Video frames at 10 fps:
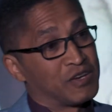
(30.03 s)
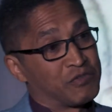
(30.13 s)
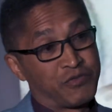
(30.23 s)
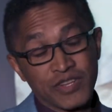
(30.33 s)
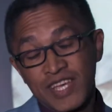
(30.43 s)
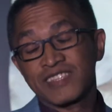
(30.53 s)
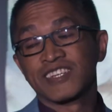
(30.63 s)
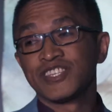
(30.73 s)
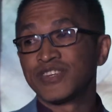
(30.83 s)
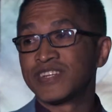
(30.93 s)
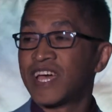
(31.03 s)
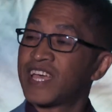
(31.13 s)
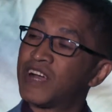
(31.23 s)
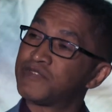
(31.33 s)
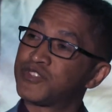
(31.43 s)
For that reason, I
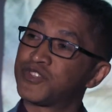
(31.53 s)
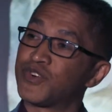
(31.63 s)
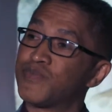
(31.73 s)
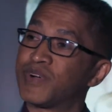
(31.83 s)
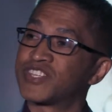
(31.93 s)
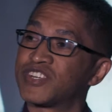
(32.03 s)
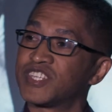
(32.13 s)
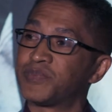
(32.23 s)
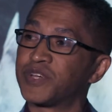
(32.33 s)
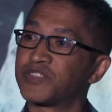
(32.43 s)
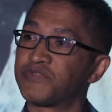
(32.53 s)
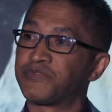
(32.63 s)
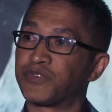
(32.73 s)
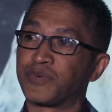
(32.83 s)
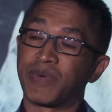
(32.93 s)
have so much respect
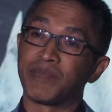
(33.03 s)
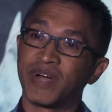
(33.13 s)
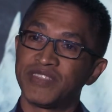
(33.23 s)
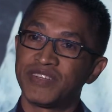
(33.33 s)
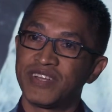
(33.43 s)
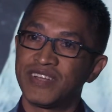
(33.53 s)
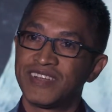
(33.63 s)
for my mother,